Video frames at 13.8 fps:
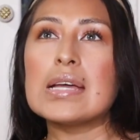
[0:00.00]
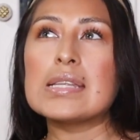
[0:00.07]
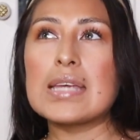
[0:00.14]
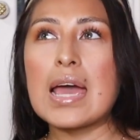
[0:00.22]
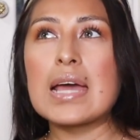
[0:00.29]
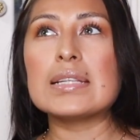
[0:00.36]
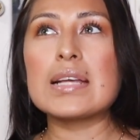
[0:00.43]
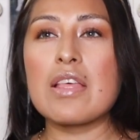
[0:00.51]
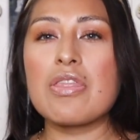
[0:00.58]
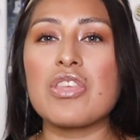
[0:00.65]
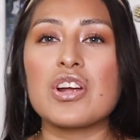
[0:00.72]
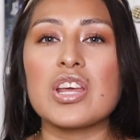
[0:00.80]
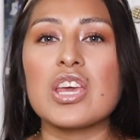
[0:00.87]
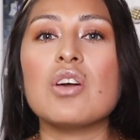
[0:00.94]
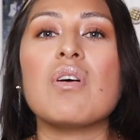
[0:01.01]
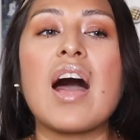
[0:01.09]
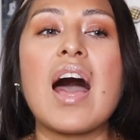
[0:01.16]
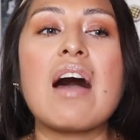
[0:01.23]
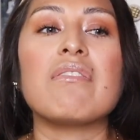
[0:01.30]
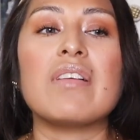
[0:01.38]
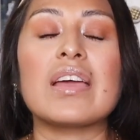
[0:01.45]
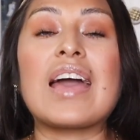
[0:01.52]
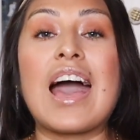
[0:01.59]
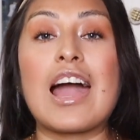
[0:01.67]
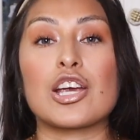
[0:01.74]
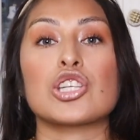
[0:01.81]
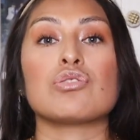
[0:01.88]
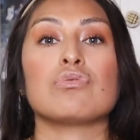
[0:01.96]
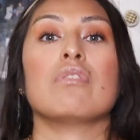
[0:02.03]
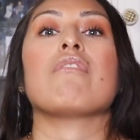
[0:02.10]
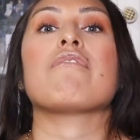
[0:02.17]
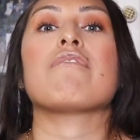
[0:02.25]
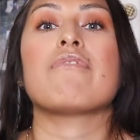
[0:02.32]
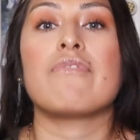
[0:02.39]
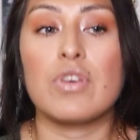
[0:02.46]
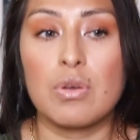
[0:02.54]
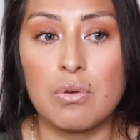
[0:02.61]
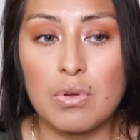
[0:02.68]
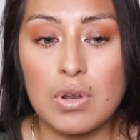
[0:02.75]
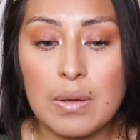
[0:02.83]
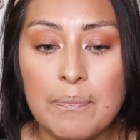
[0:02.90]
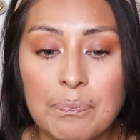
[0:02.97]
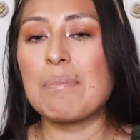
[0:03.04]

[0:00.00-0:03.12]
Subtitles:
10:30 he'll have like actual food.